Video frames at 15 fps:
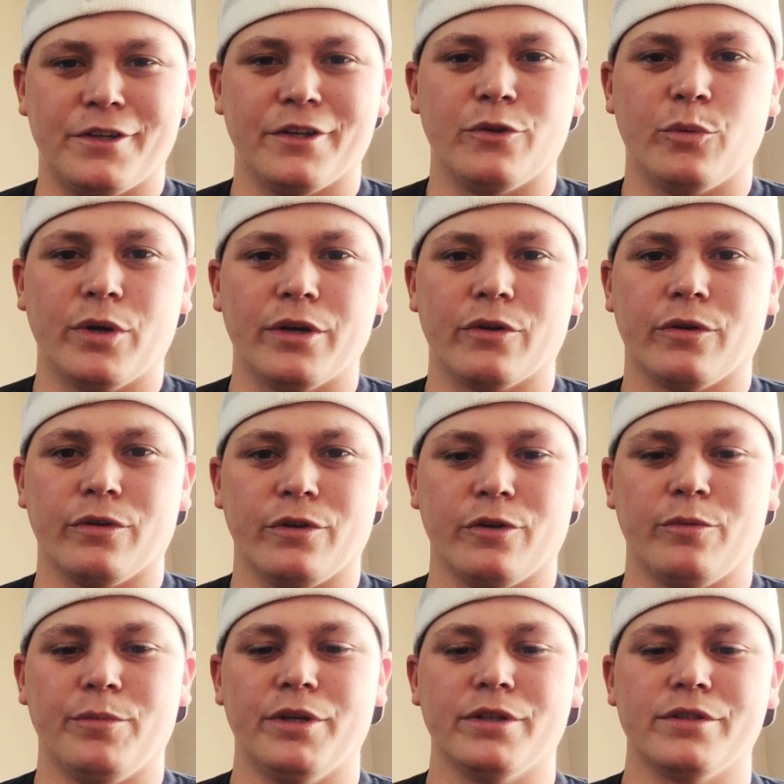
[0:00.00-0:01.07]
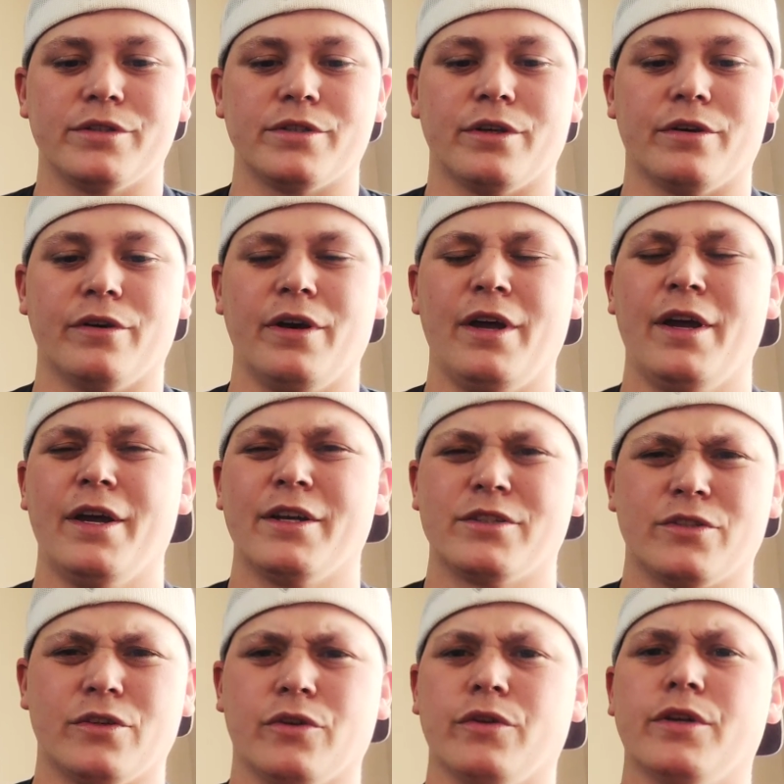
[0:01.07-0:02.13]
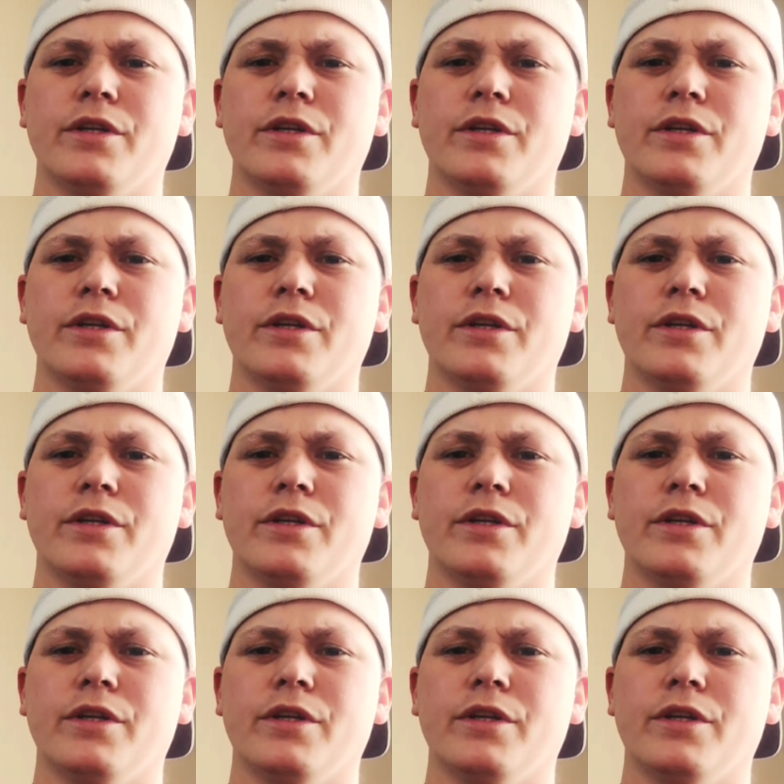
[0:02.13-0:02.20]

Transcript: dwindle a little bit, so it's a little